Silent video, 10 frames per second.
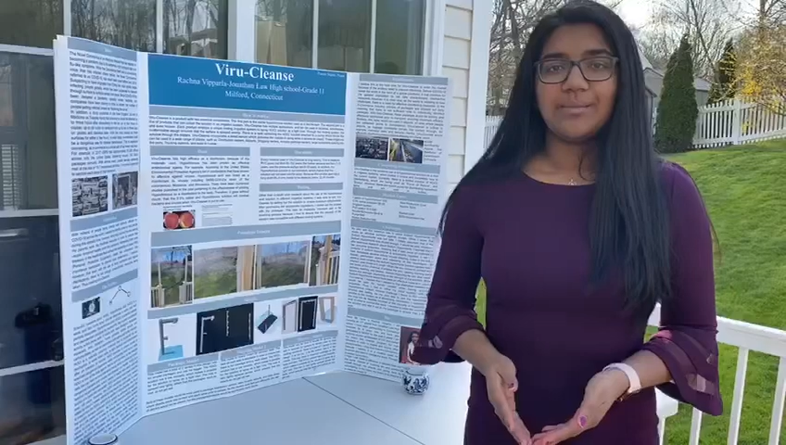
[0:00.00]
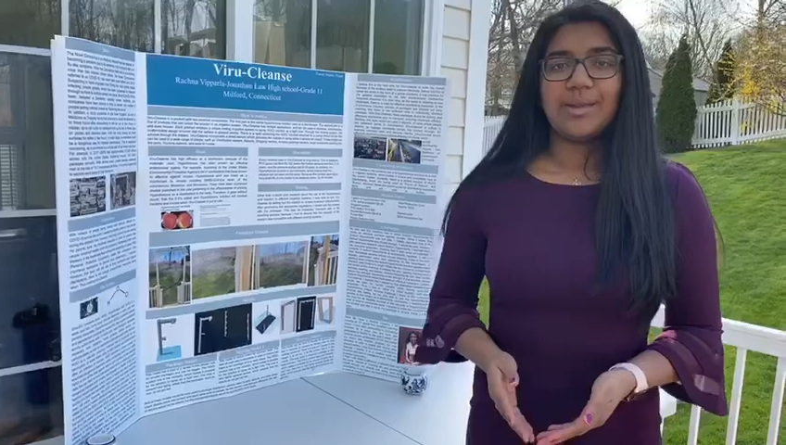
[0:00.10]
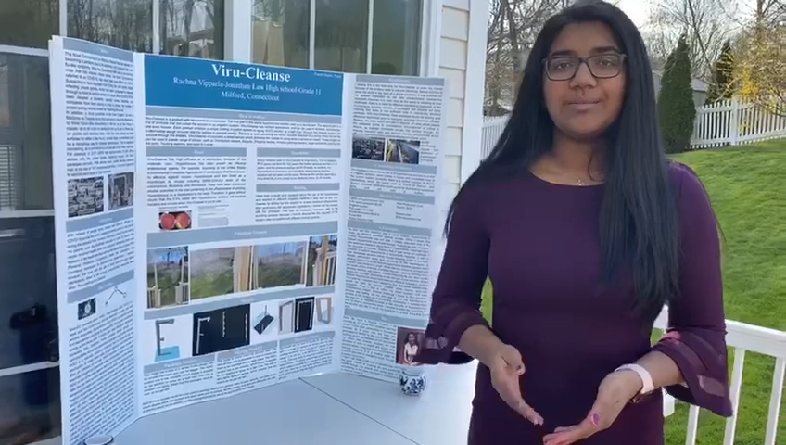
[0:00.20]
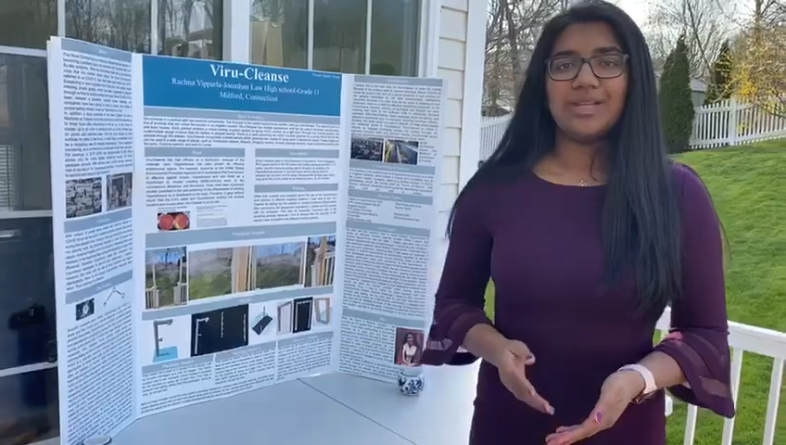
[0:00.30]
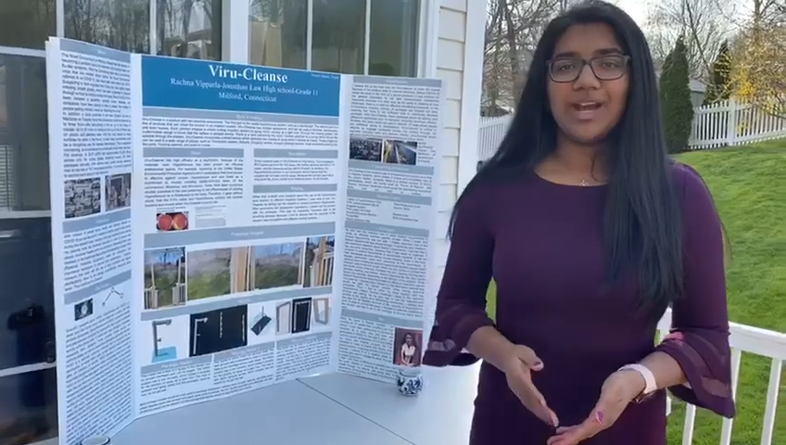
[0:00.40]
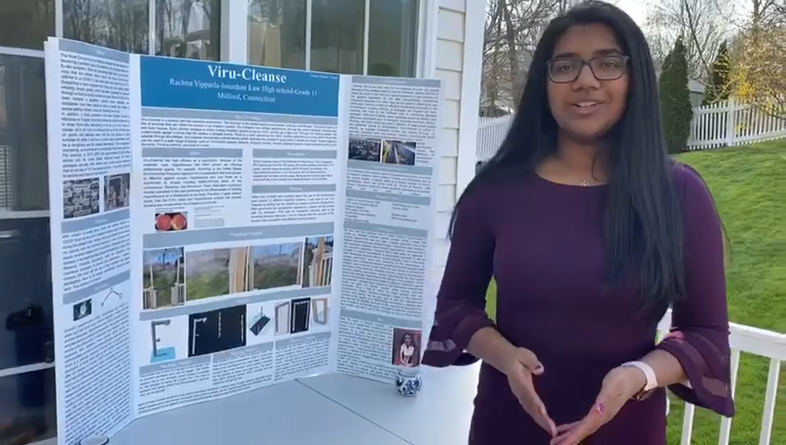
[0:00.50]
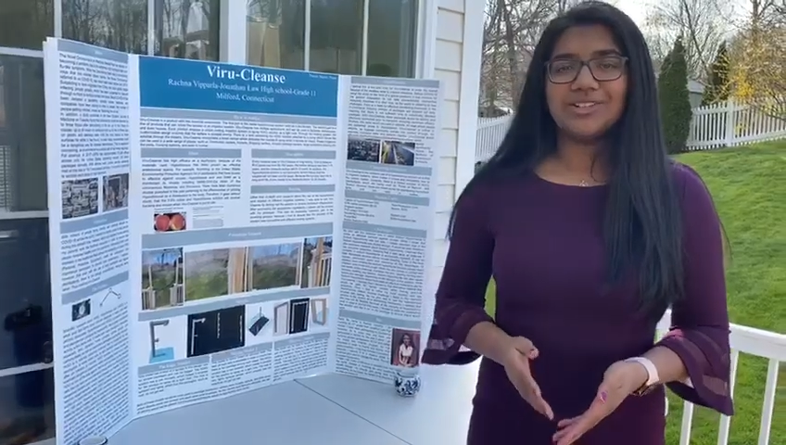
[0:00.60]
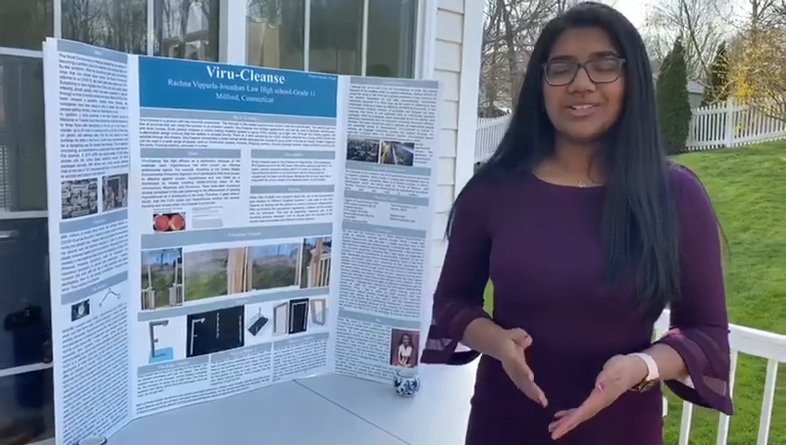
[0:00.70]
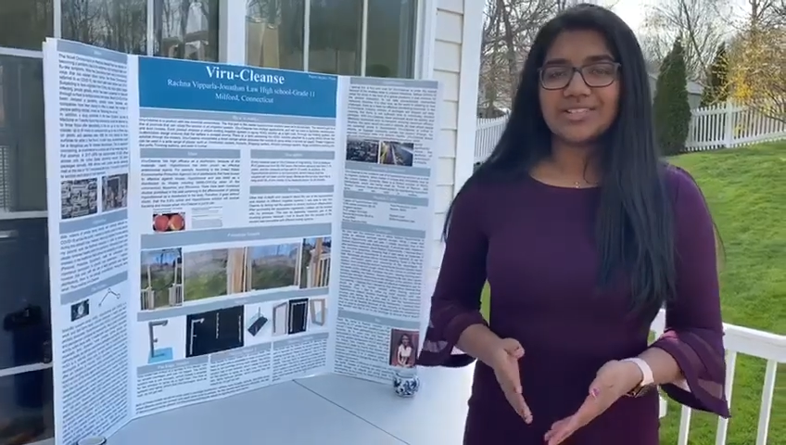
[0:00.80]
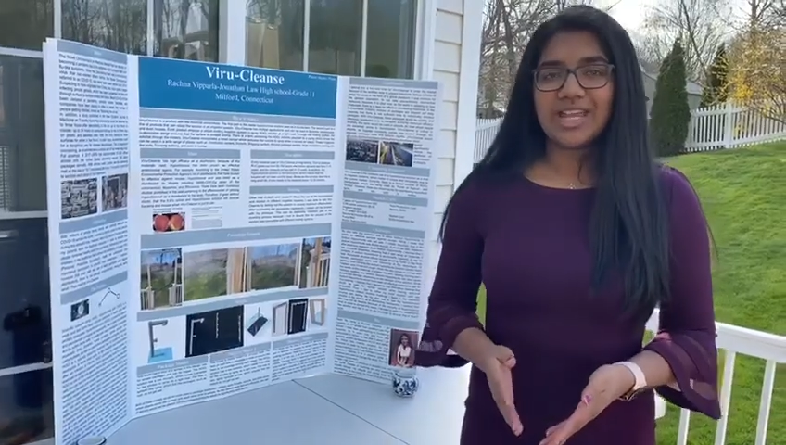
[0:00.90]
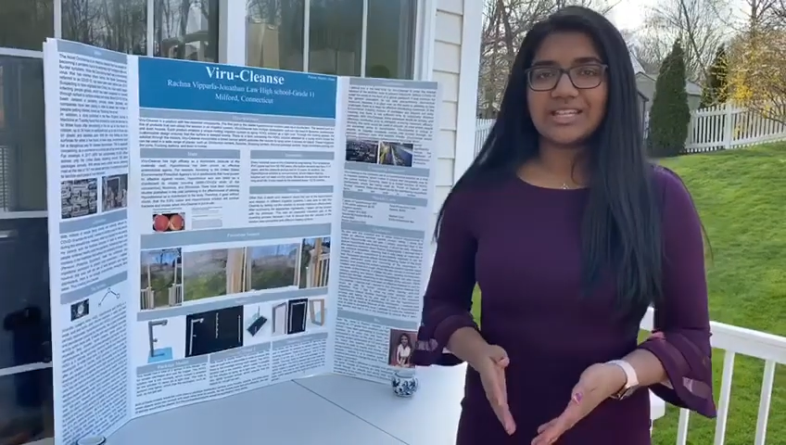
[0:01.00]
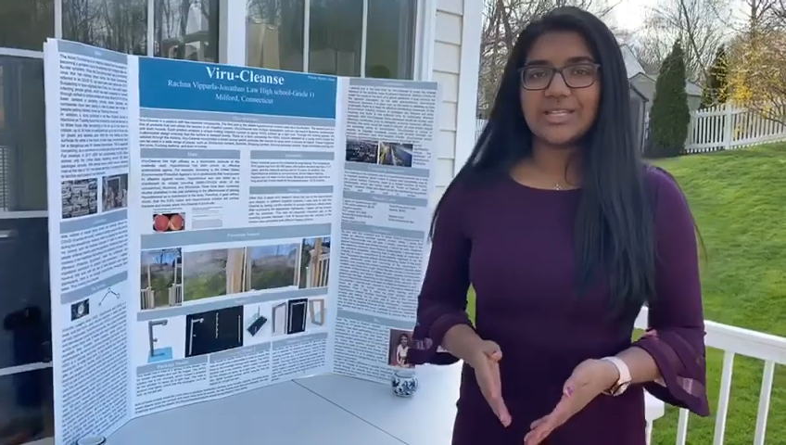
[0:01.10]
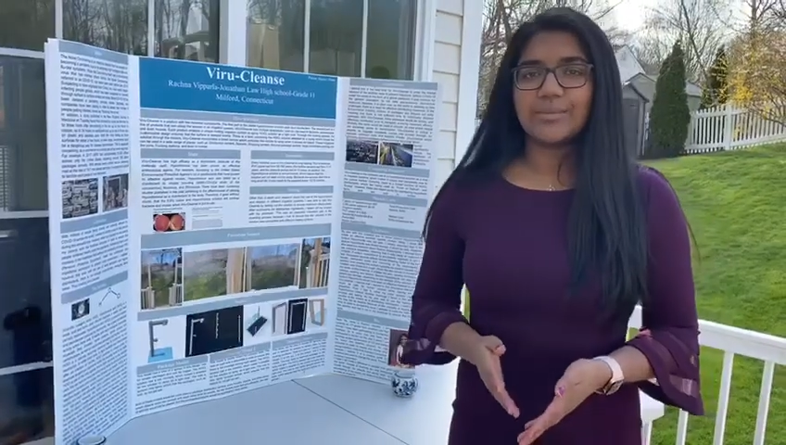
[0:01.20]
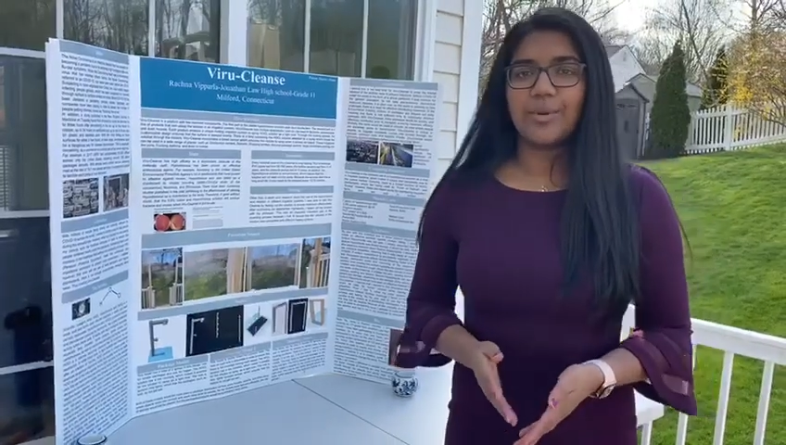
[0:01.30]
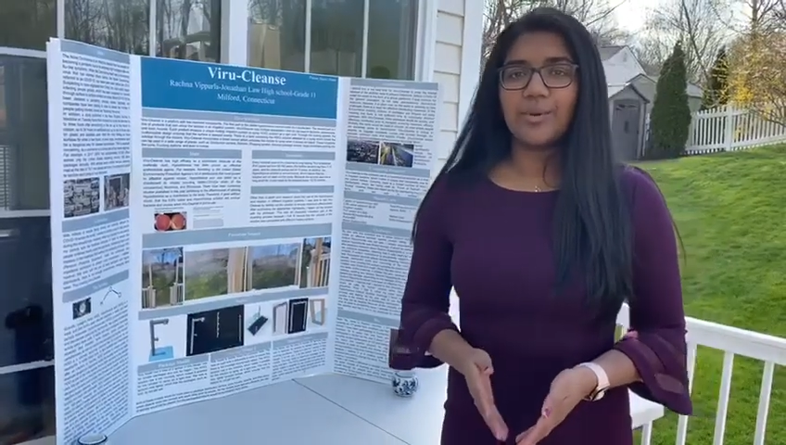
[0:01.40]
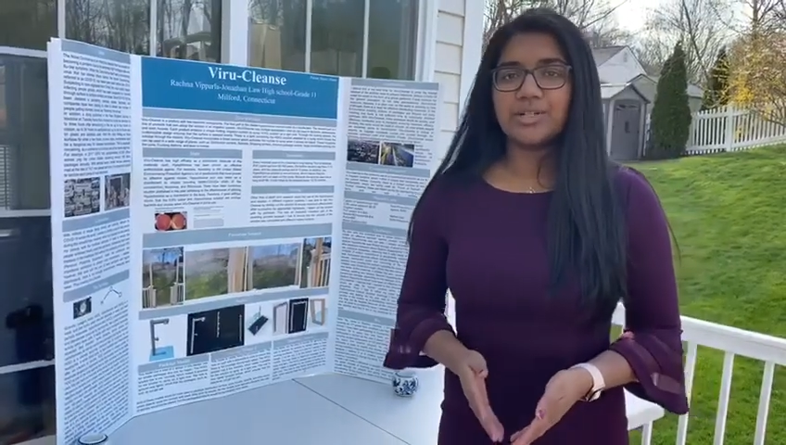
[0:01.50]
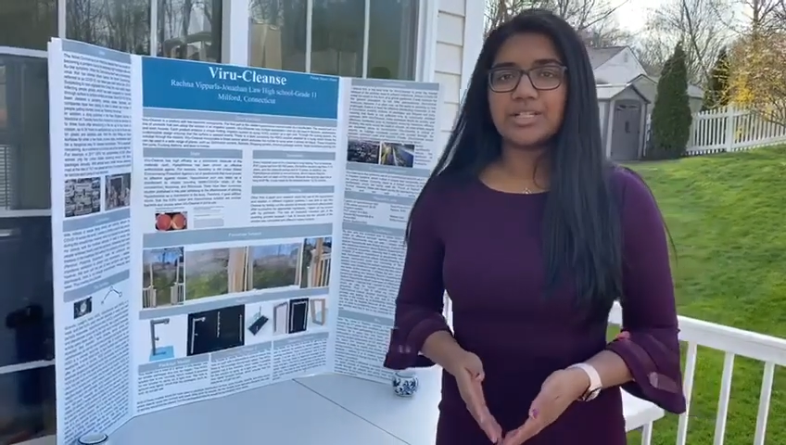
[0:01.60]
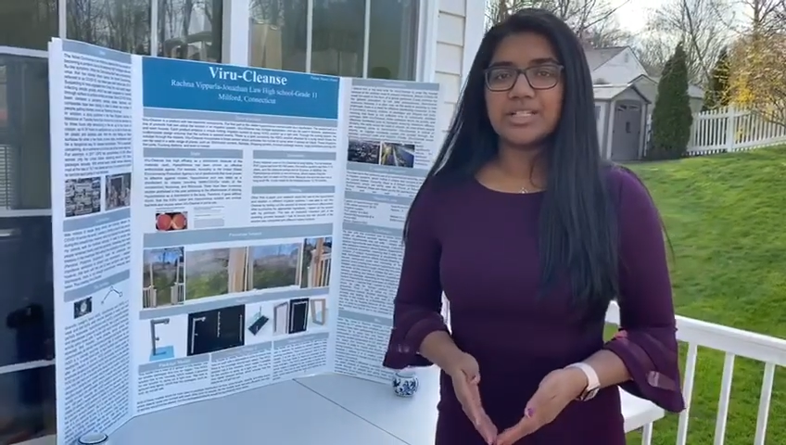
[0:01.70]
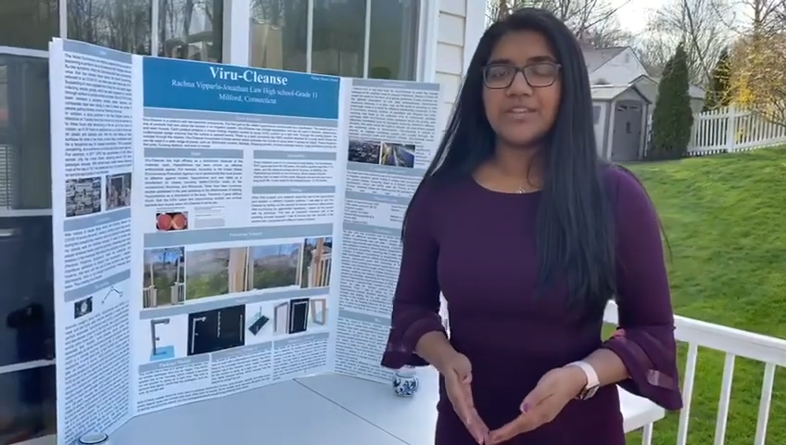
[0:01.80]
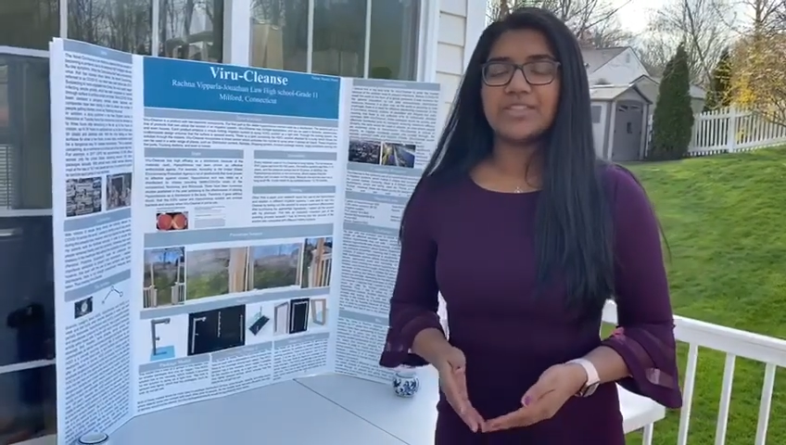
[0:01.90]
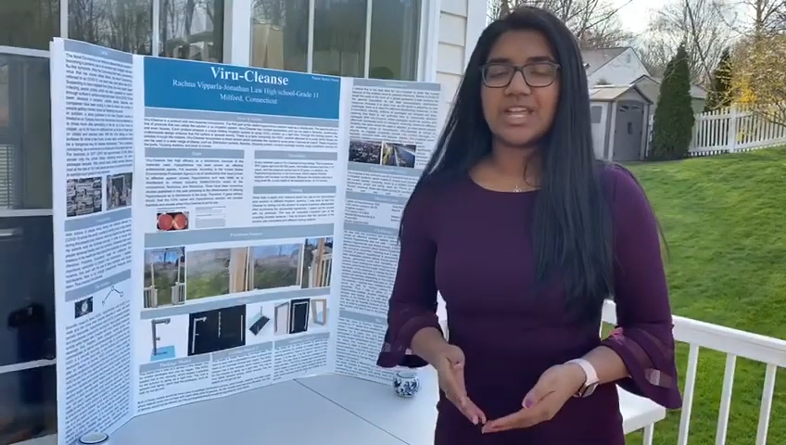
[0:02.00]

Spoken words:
made me understand the importance of